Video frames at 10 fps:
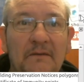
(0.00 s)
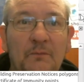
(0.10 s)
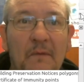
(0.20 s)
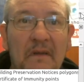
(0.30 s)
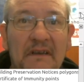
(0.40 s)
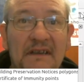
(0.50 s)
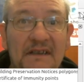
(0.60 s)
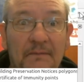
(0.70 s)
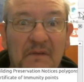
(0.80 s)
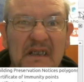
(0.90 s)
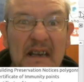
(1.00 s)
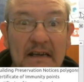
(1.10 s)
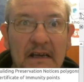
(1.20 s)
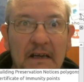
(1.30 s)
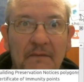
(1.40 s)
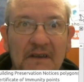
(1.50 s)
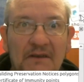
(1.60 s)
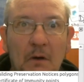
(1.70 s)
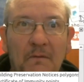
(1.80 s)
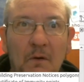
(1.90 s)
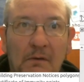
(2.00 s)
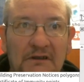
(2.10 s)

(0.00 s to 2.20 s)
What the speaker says: within the vicinity of this golf course,